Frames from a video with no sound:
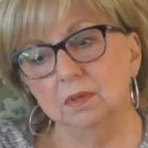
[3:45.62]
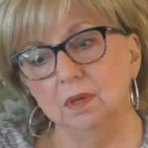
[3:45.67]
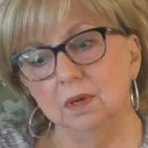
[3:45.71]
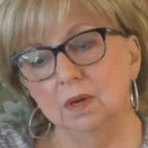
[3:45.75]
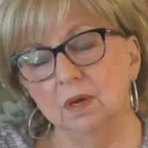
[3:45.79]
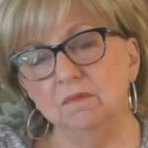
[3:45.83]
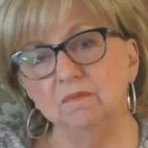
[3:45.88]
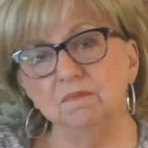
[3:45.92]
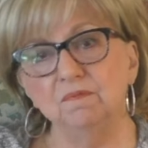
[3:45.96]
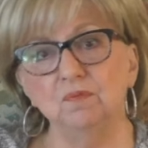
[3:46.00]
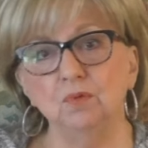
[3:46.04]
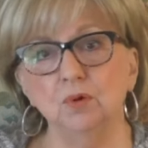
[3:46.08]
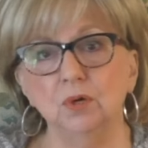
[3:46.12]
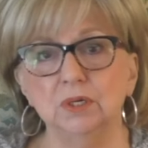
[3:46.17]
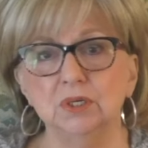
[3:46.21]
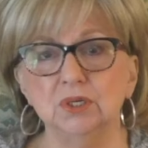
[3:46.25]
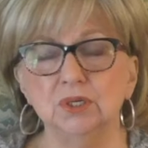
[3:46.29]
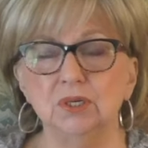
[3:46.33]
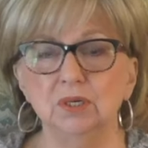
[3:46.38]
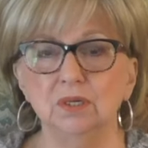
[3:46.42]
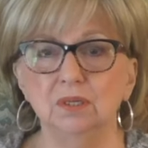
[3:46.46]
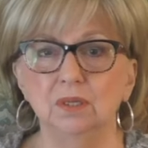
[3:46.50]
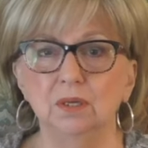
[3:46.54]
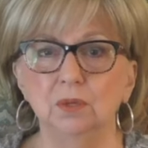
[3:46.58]

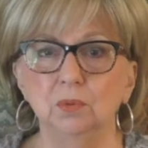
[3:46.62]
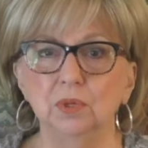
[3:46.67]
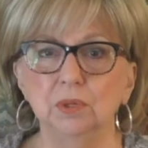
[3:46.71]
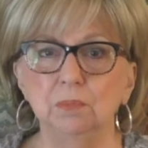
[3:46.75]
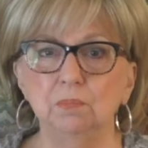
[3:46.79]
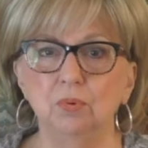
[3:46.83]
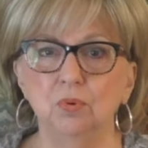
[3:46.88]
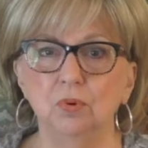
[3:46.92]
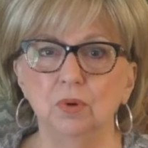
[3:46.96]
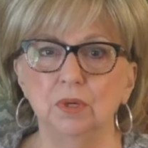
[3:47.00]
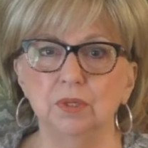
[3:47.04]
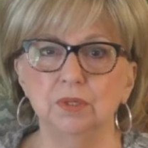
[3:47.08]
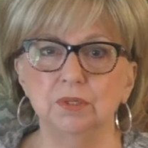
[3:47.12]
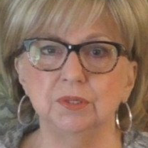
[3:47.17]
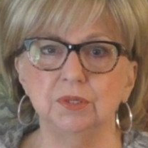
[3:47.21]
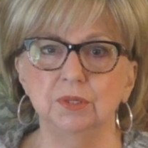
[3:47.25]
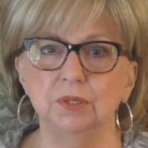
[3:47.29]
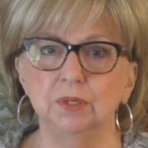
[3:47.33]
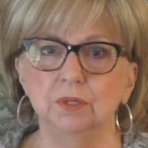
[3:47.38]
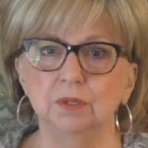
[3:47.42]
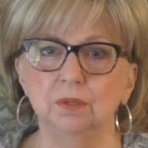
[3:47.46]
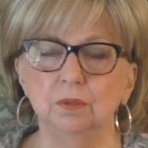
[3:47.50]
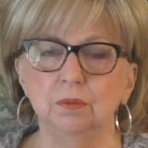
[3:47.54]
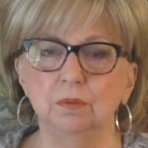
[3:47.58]
unfortunately, report to
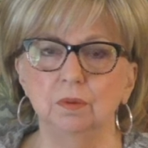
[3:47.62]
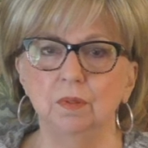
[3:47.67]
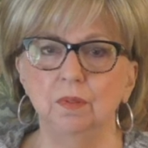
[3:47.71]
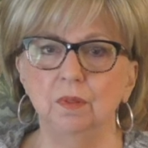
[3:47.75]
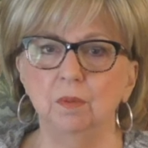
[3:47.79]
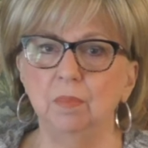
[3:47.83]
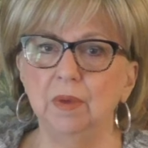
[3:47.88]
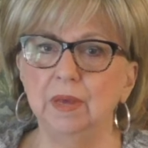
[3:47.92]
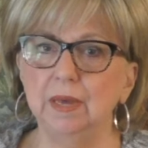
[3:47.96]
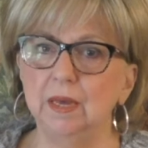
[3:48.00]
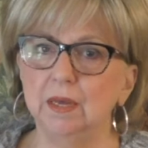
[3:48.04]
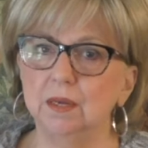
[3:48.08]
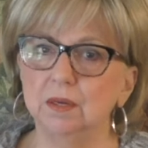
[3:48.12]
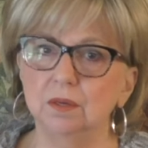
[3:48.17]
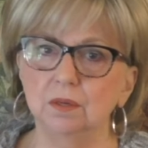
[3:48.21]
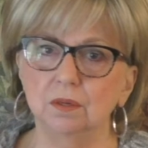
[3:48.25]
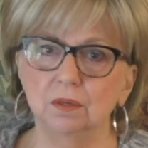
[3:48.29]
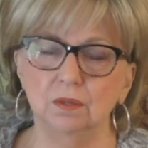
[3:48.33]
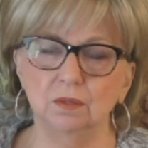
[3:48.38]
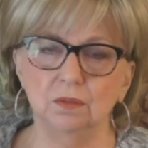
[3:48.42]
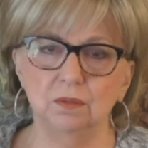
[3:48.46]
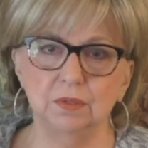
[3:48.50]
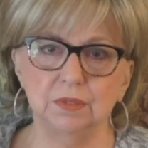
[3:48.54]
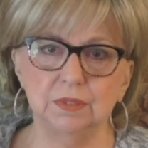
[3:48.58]
you the bad
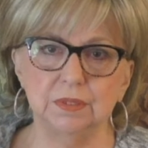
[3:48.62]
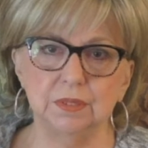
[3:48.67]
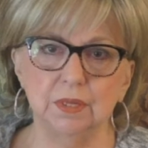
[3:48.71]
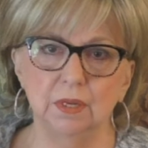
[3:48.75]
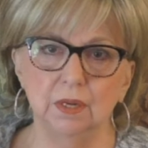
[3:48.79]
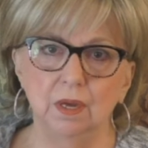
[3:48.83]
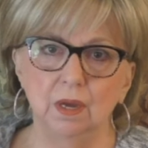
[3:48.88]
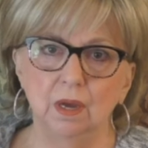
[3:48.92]
news.